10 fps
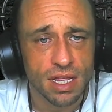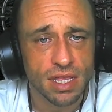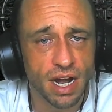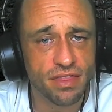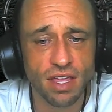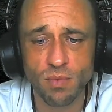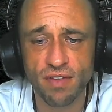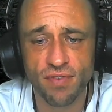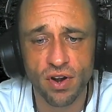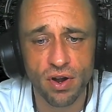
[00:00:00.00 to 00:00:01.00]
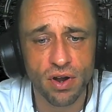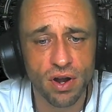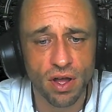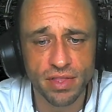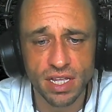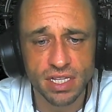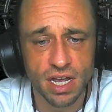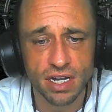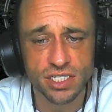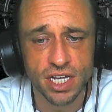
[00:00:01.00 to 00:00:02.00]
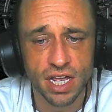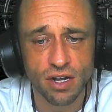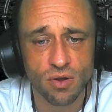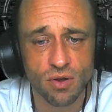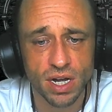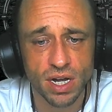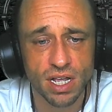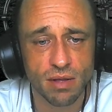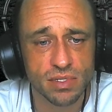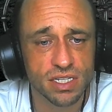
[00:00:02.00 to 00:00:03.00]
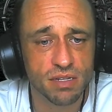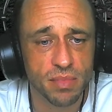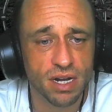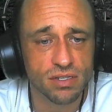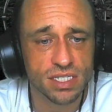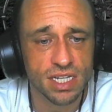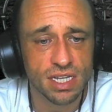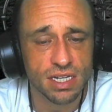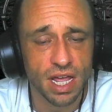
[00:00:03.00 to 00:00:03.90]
that I think we've heard on the entire channel when it comes to the metal scene.